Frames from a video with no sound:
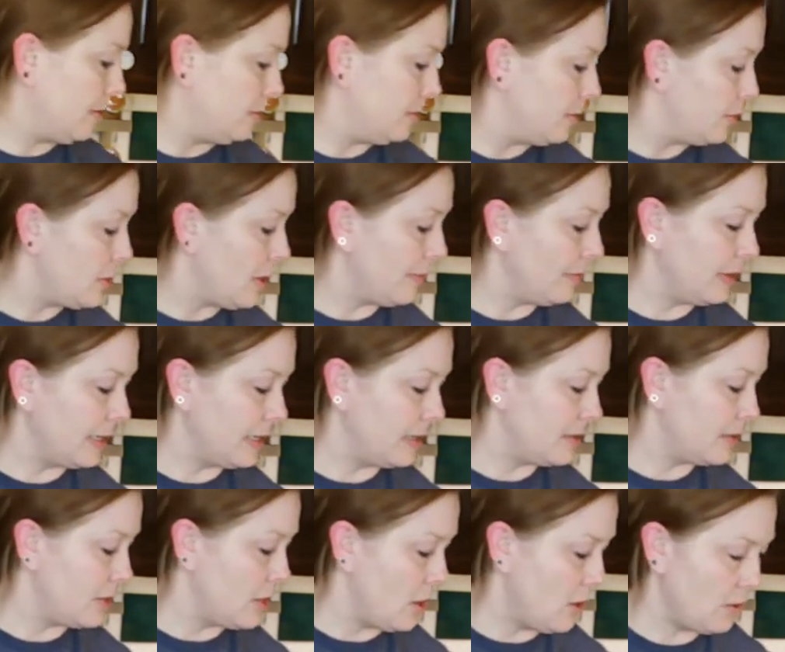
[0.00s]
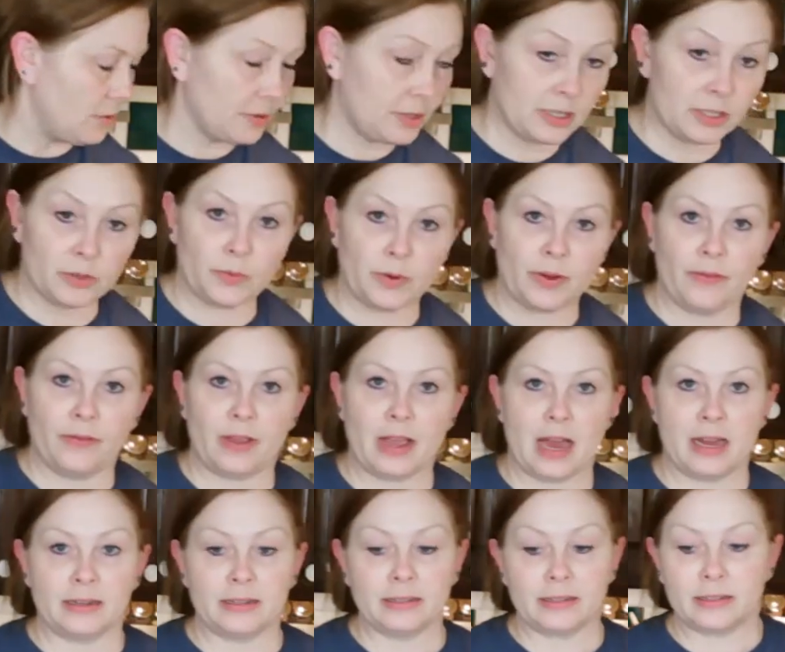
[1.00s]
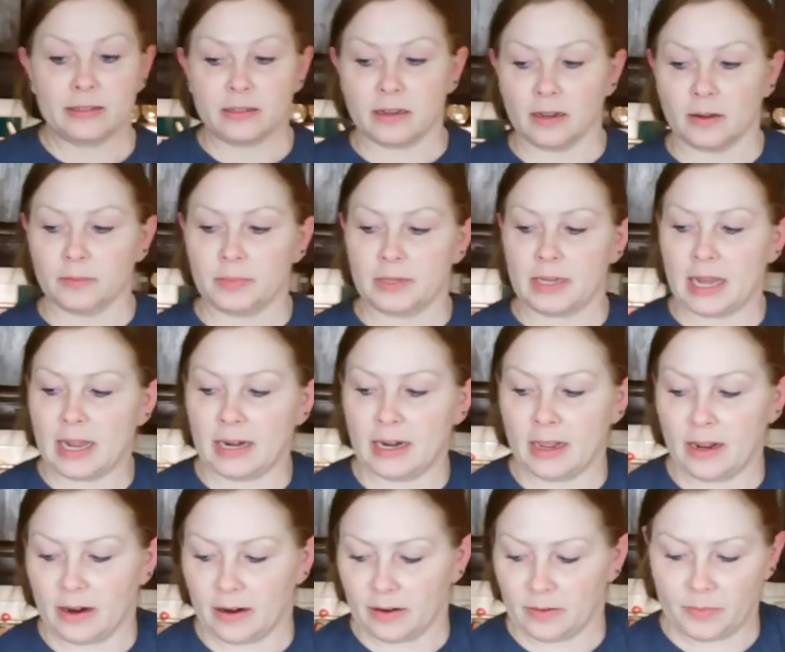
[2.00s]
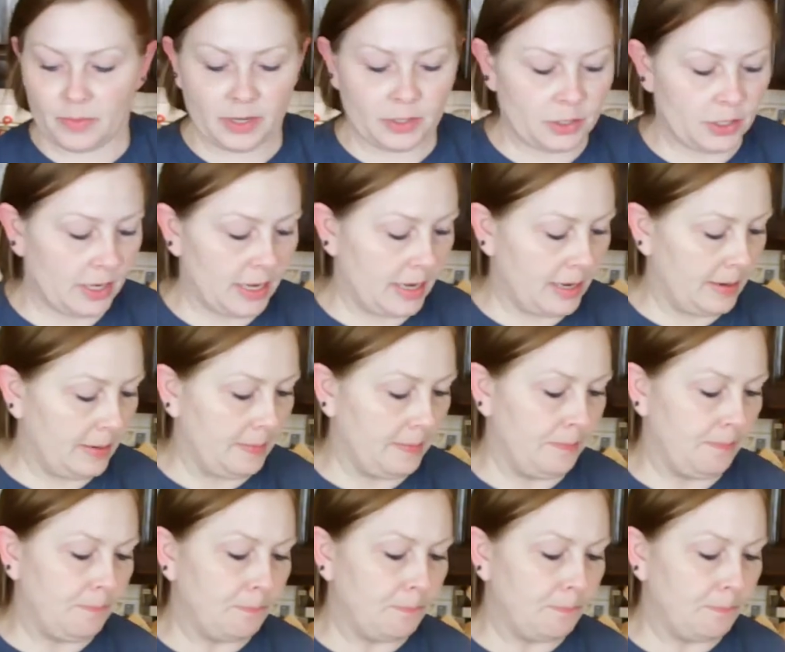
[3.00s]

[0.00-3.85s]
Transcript: shoveling snow since we've gotten dumped on here in Michigan.